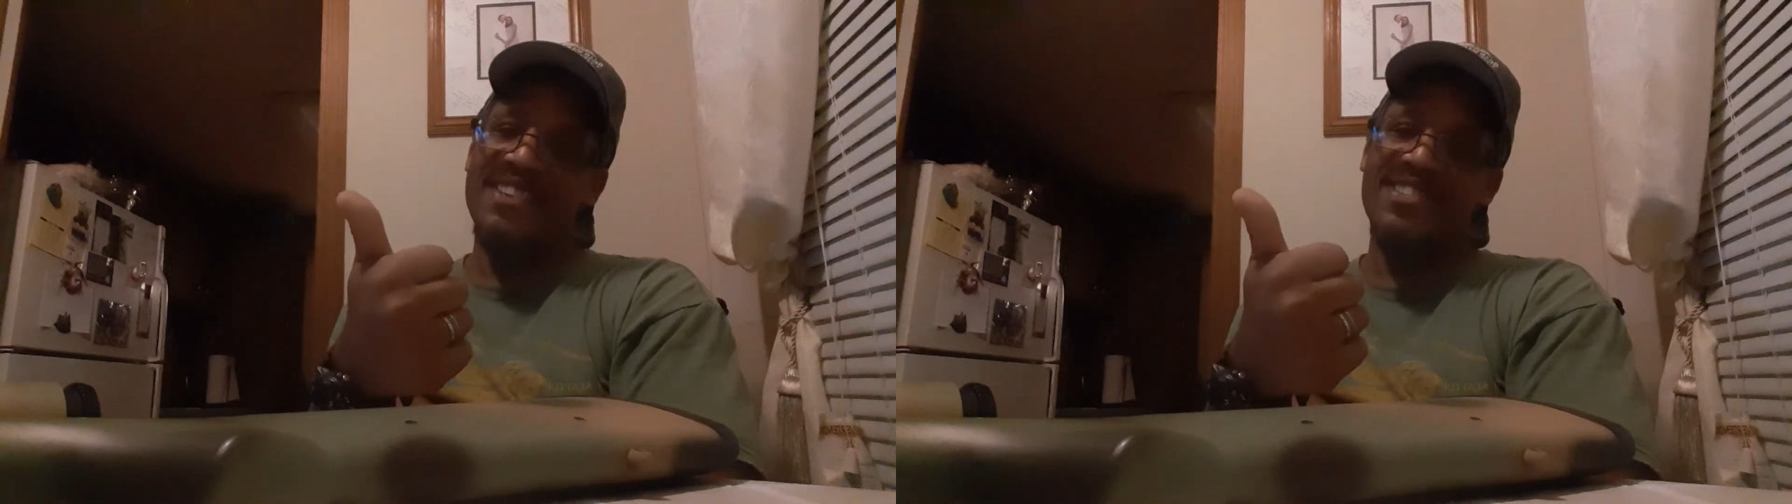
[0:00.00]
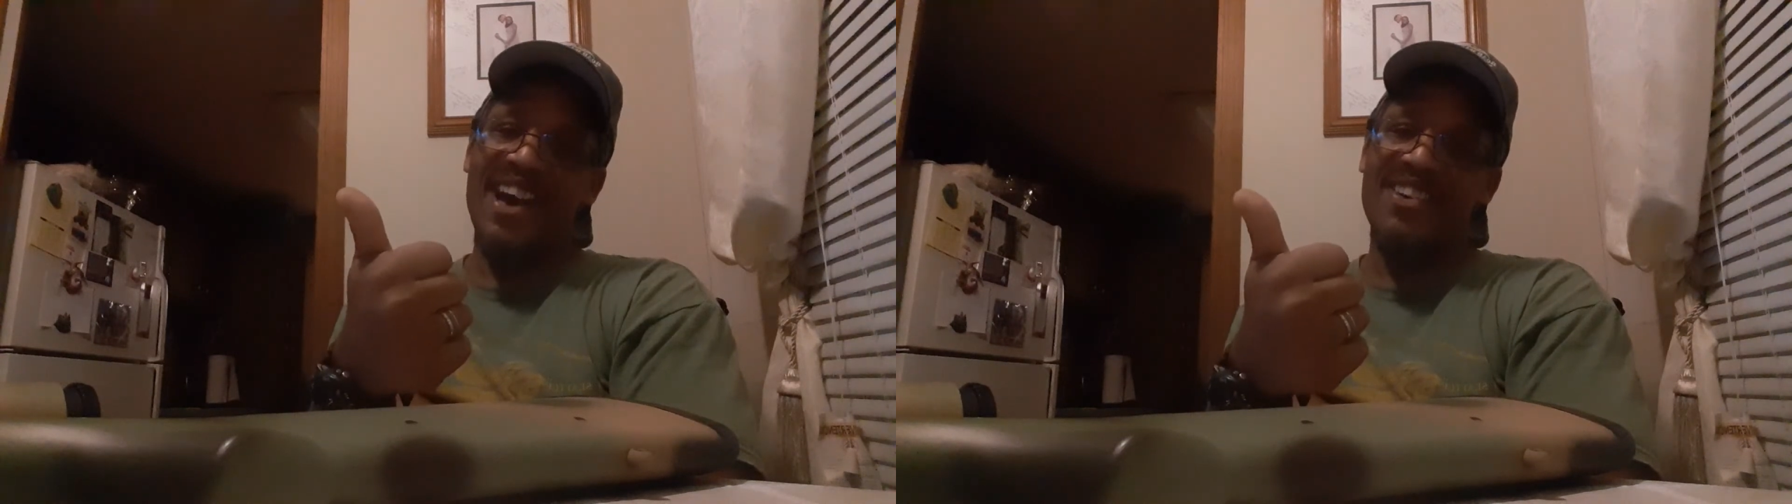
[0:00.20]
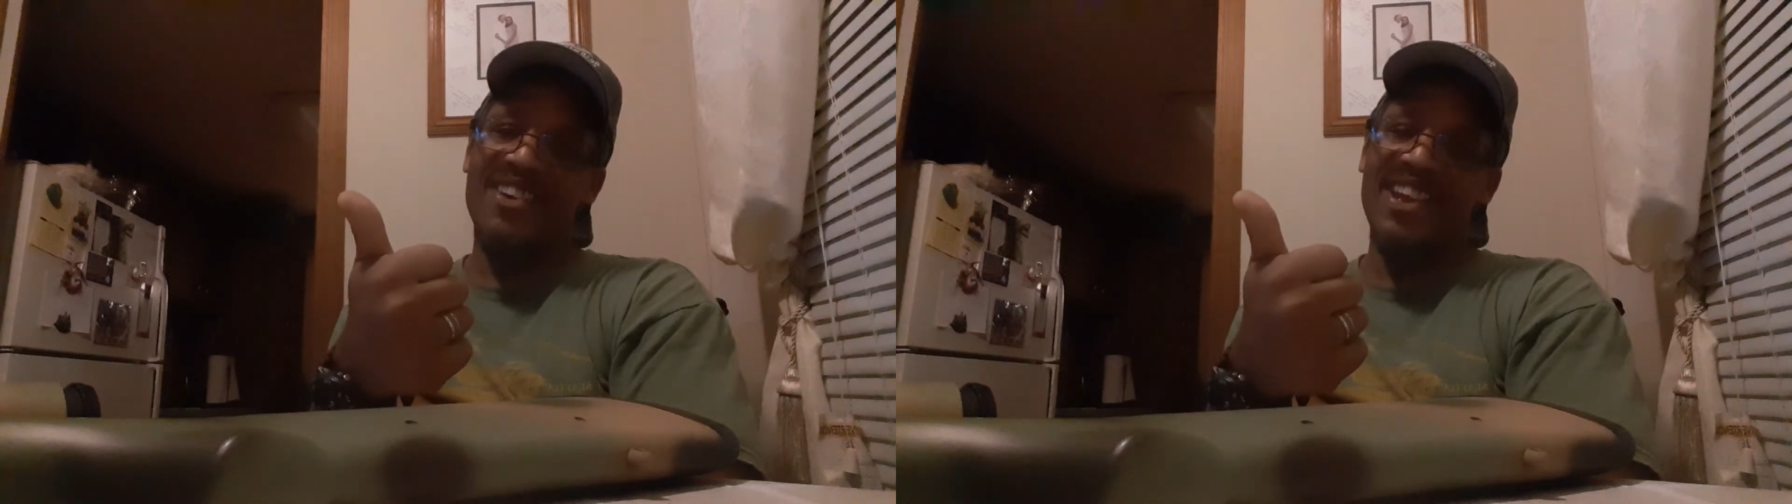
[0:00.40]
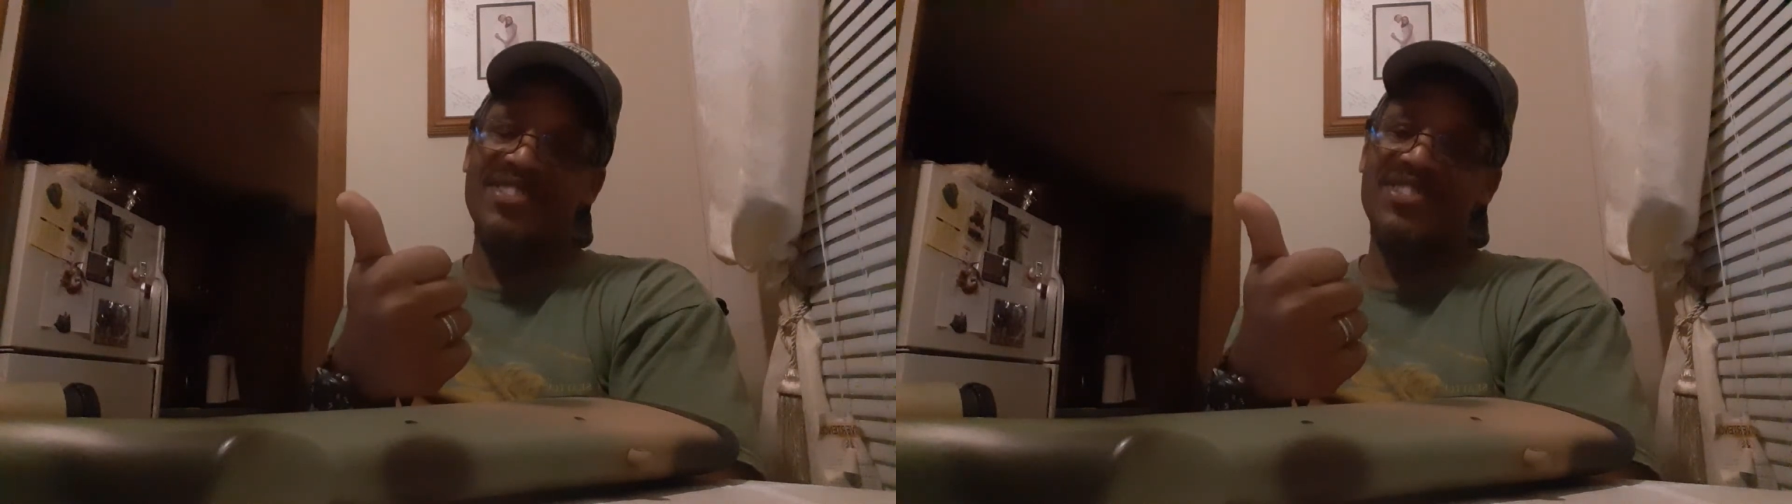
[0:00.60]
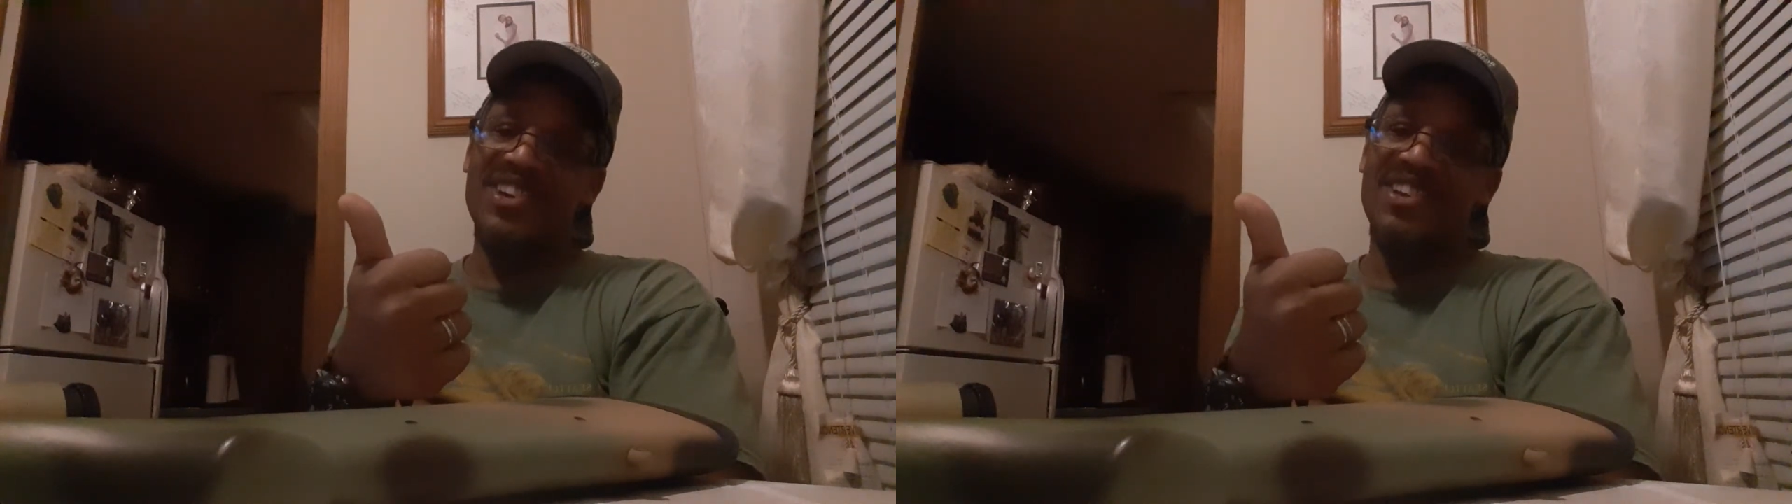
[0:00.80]
sight on that
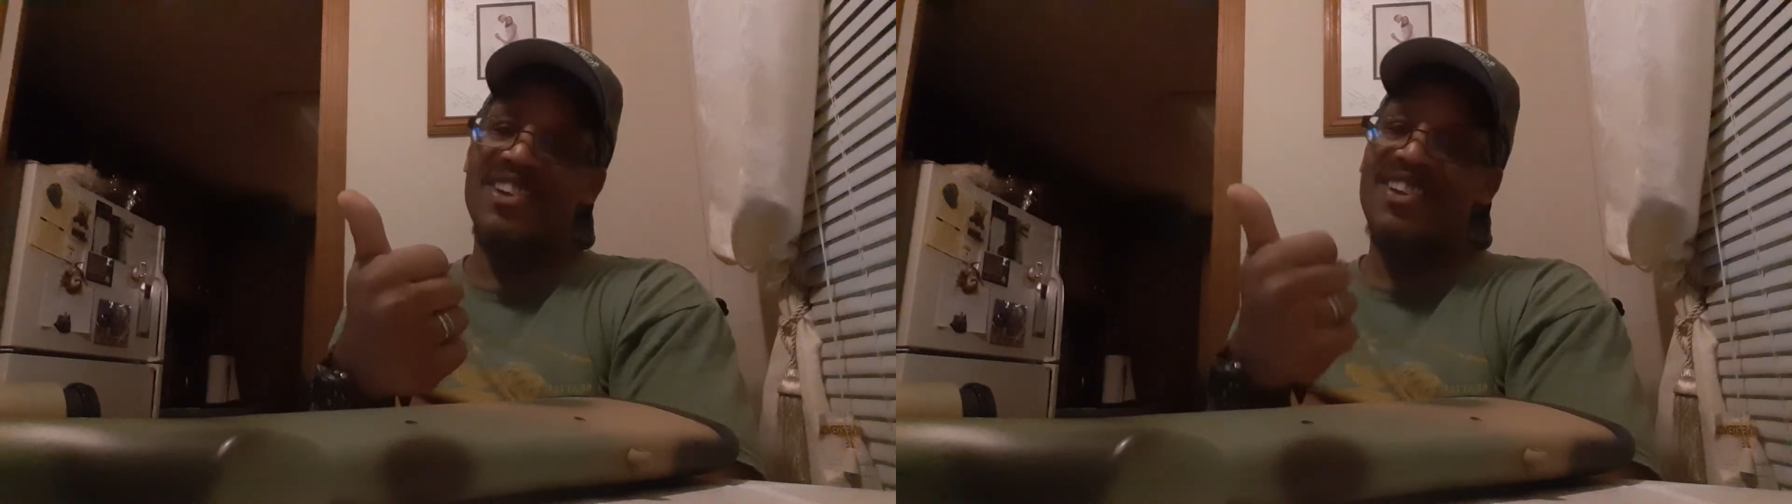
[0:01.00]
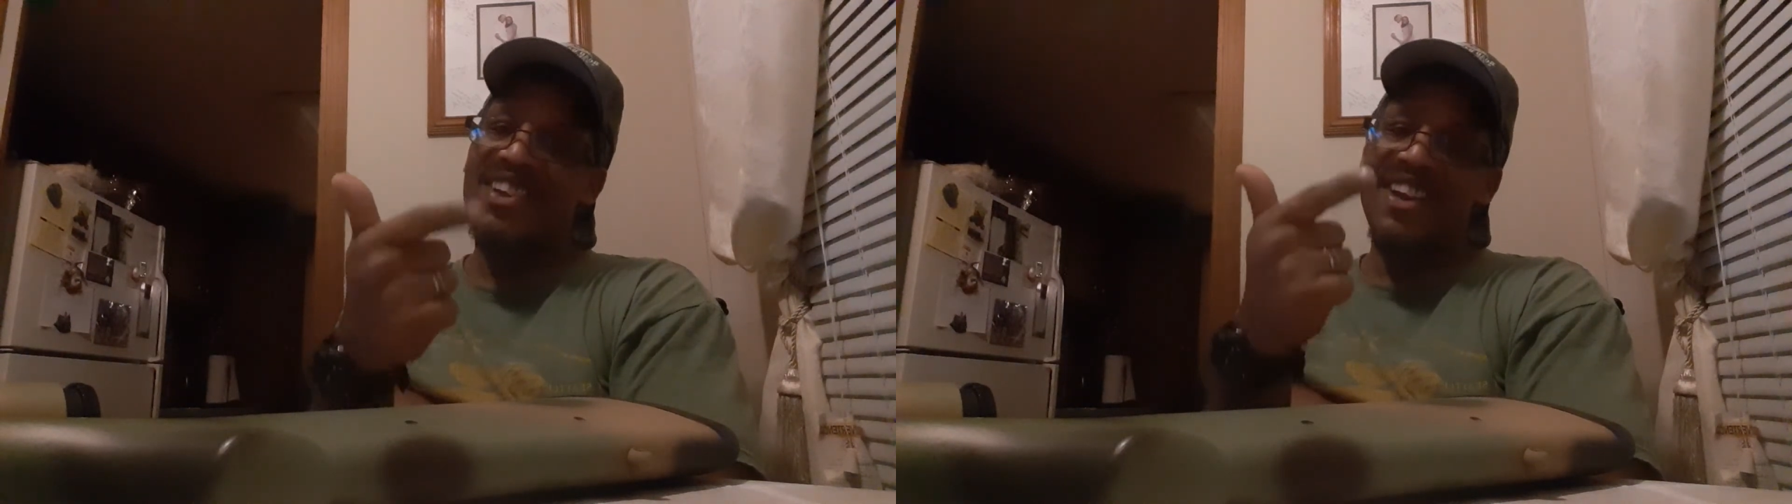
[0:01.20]
sucker.